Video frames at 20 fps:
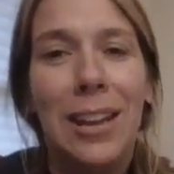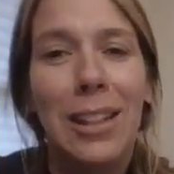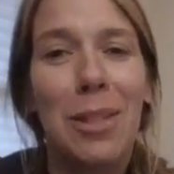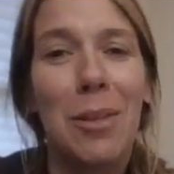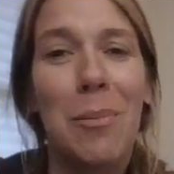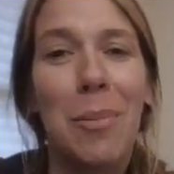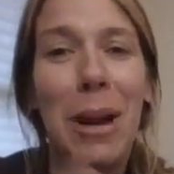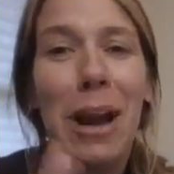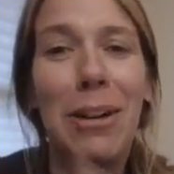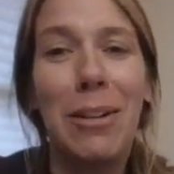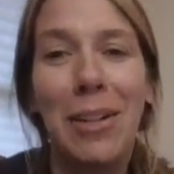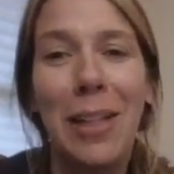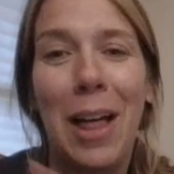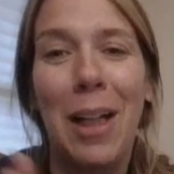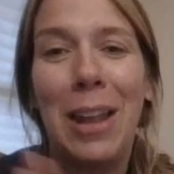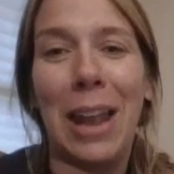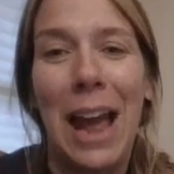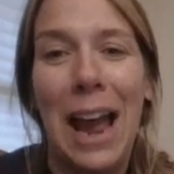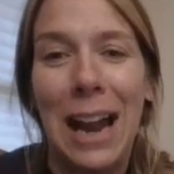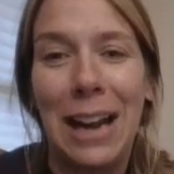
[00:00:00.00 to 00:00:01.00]
The
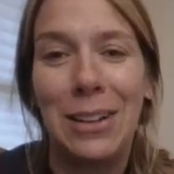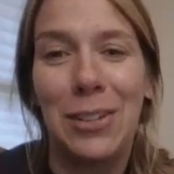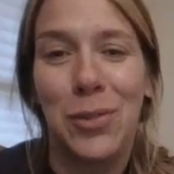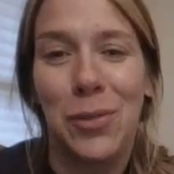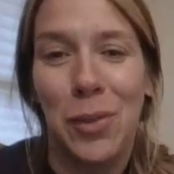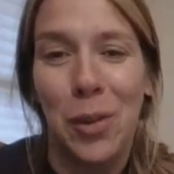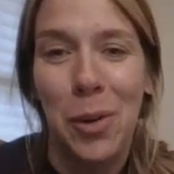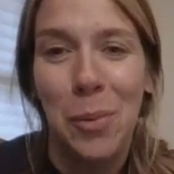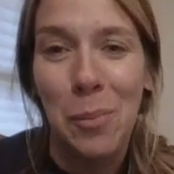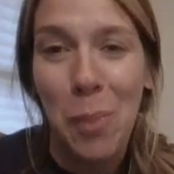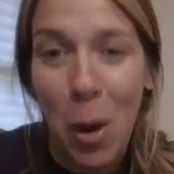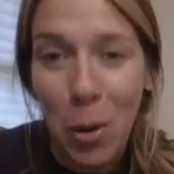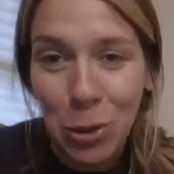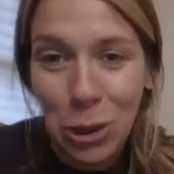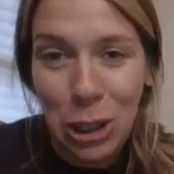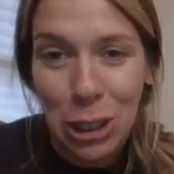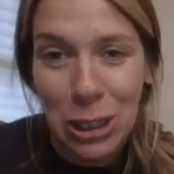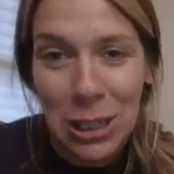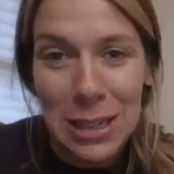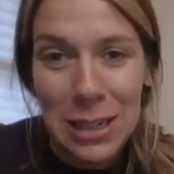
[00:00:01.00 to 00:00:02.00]
parallel lines for
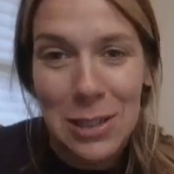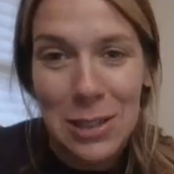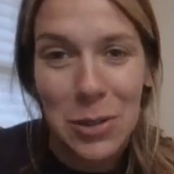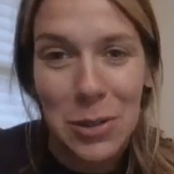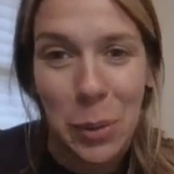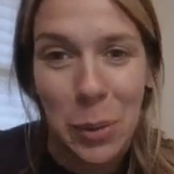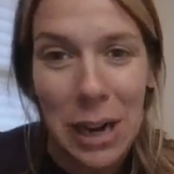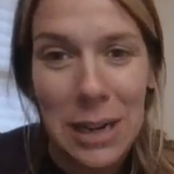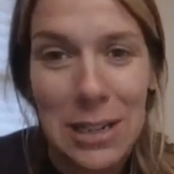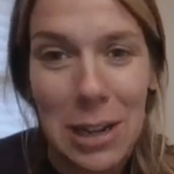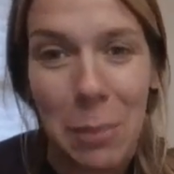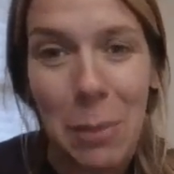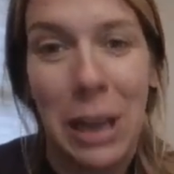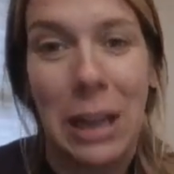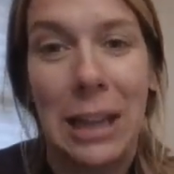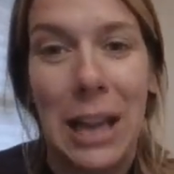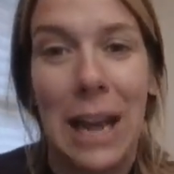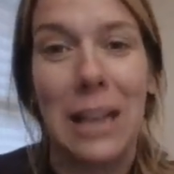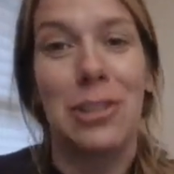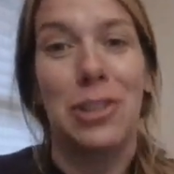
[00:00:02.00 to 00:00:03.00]
motions is what I tell my
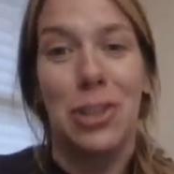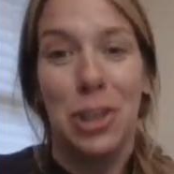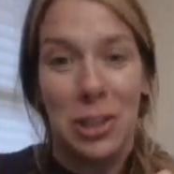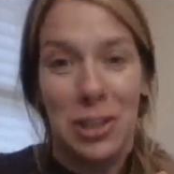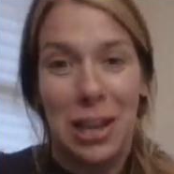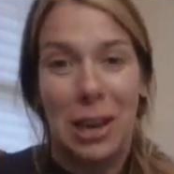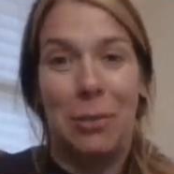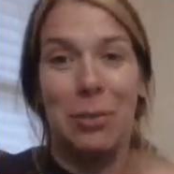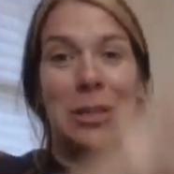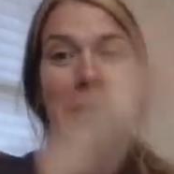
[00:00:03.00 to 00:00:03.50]
class, just like